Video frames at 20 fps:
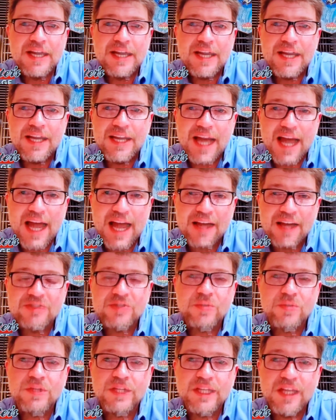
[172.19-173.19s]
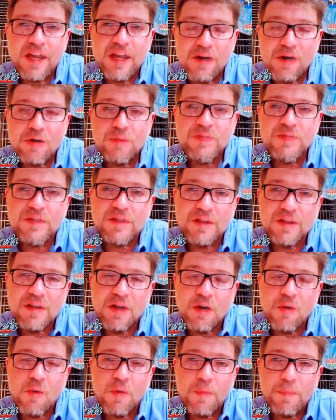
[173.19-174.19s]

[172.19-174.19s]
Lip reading: it actually helped the lower